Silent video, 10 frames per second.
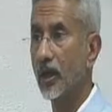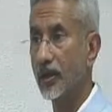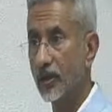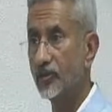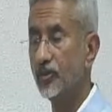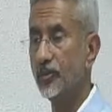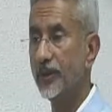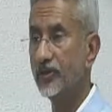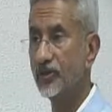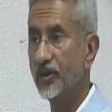are
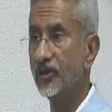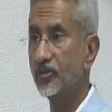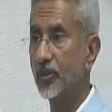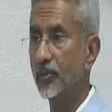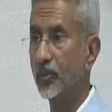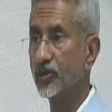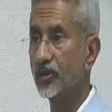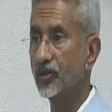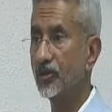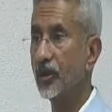assuming serious
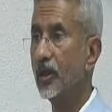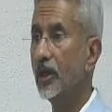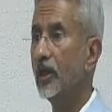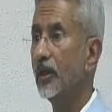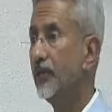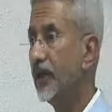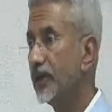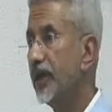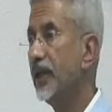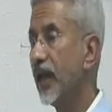proportions. We
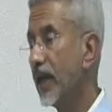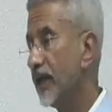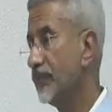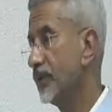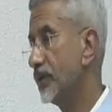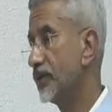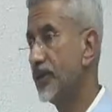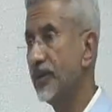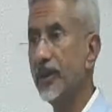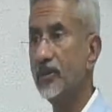again have an
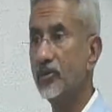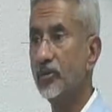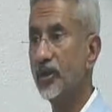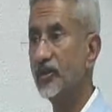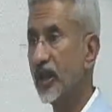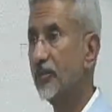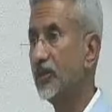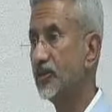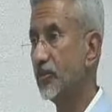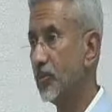agreement to
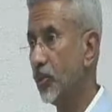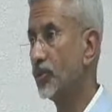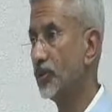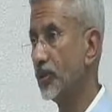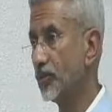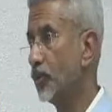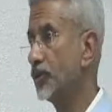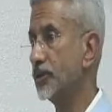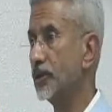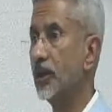establish a
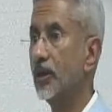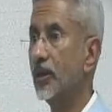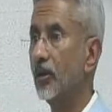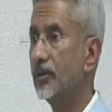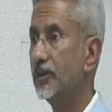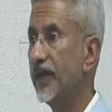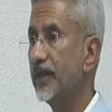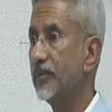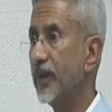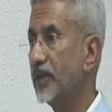portal on
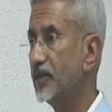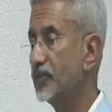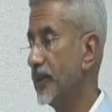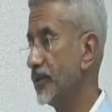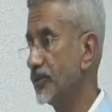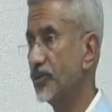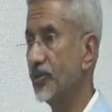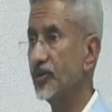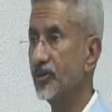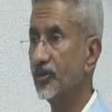debt management
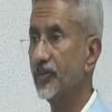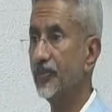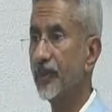resources.